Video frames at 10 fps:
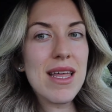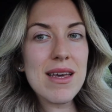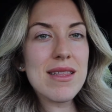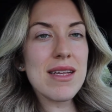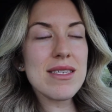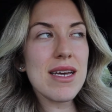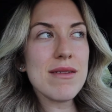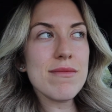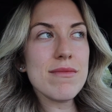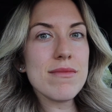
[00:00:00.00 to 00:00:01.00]
think that's it.
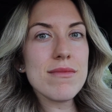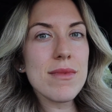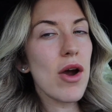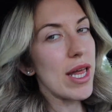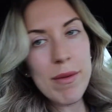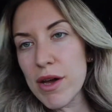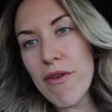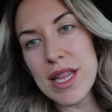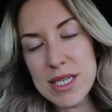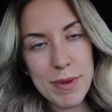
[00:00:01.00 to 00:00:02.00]
All right, let me go
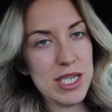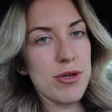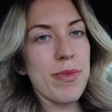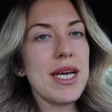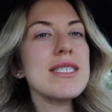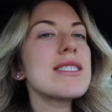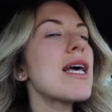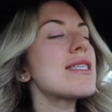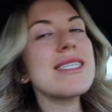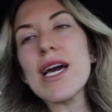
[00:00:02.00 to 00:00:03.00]
find this picture place.
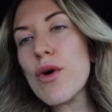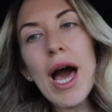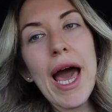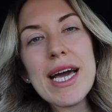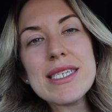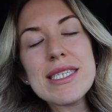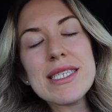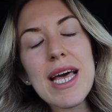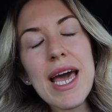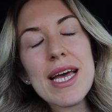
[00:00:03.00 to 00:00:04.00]
See you guys.
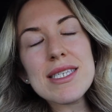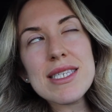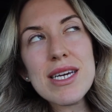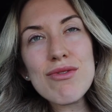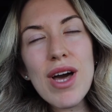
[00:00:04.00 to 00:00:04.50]
See you